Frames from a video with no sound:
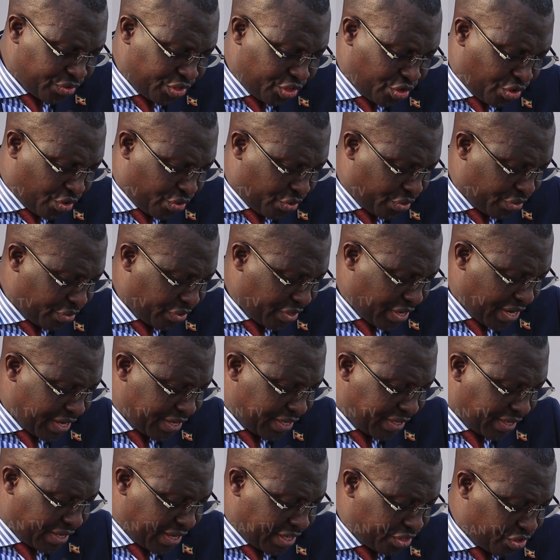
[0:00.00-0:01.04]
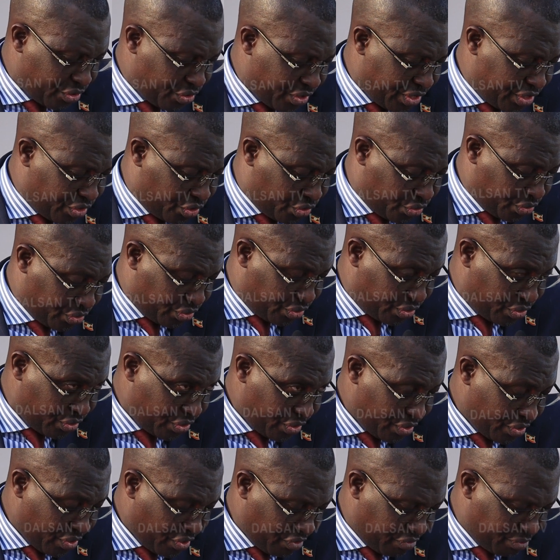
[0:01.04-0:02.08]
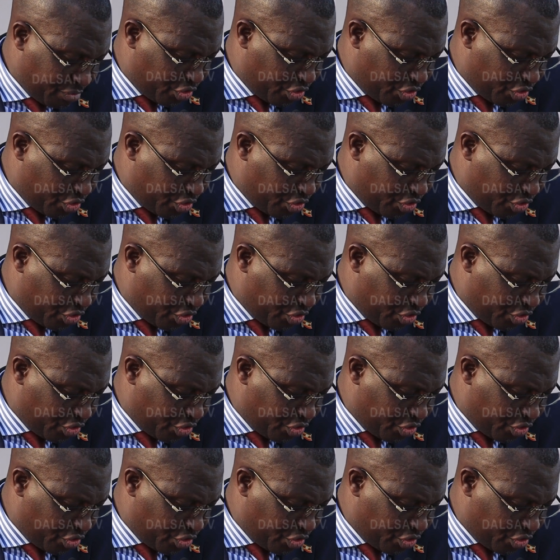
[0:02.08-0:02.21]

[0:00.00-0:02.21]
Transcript: regional and international issues of